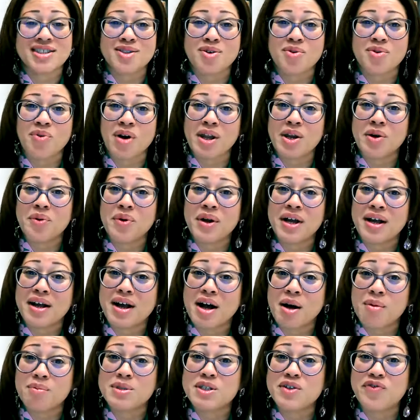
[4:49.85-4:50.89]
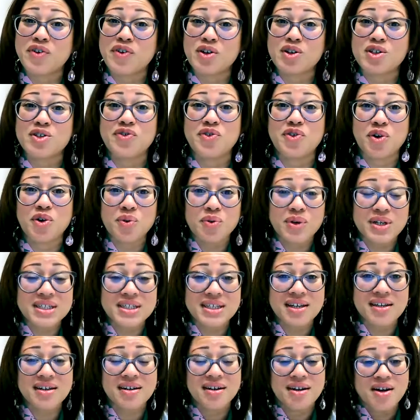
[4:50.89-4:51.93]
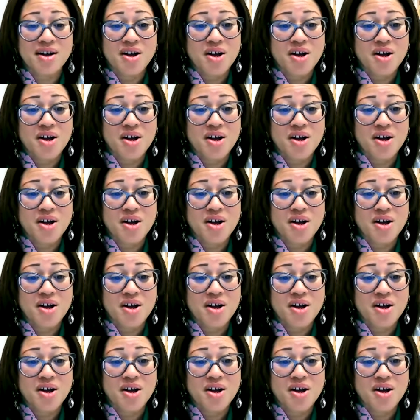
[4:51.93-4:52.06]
The rhetoric comes first for a reason.